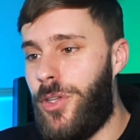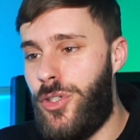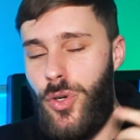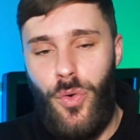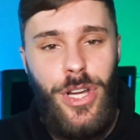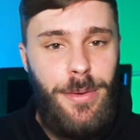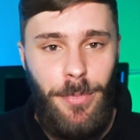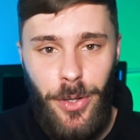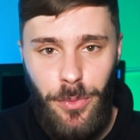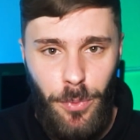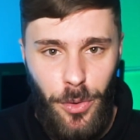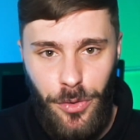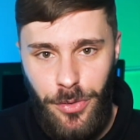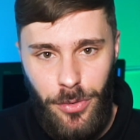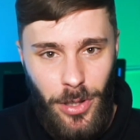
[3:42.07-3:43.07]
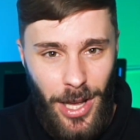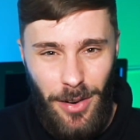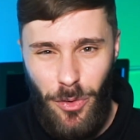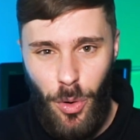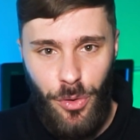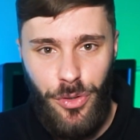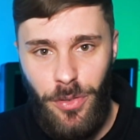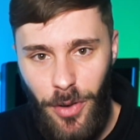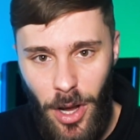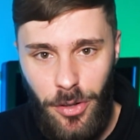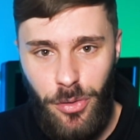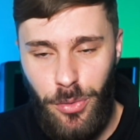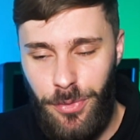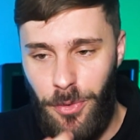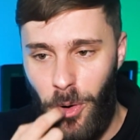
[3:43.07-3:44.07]
the treatment was kind of
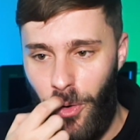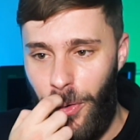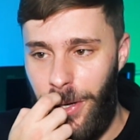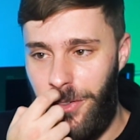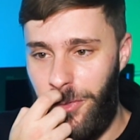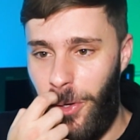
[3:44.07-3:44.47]
controversial for it.